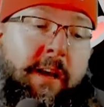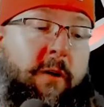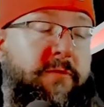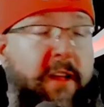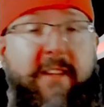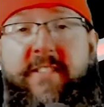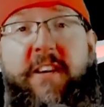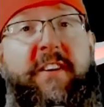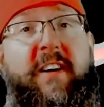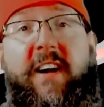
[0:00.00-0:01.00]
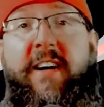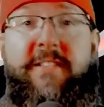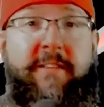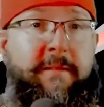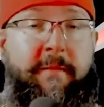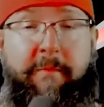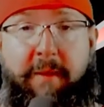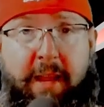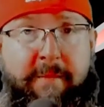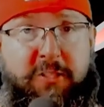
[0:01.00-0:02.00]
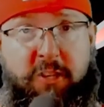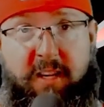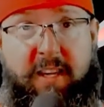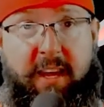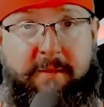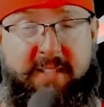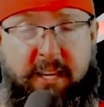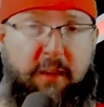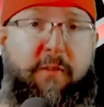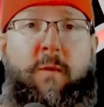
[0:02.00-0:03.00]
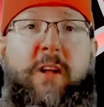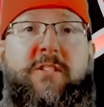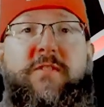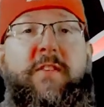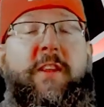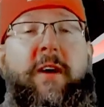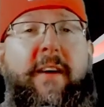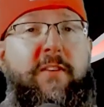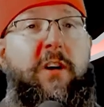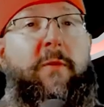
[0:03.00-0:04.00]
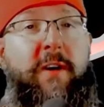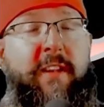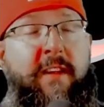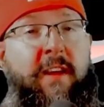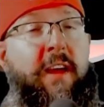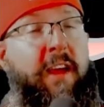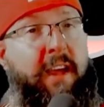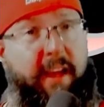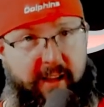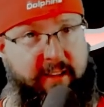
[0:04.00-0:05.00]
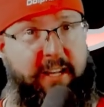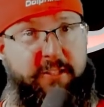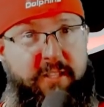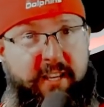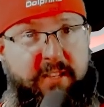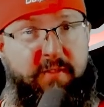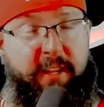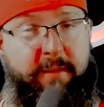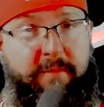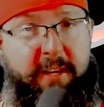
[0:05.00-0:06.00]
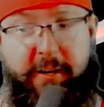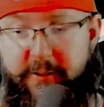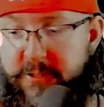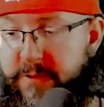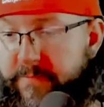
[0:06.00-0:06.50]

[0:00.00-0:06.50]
With all that's said and done, guys, my name is Chuck and Games. Thank you for watching this video. Have a good one, and I'll catch you in the next video. Later, dudes.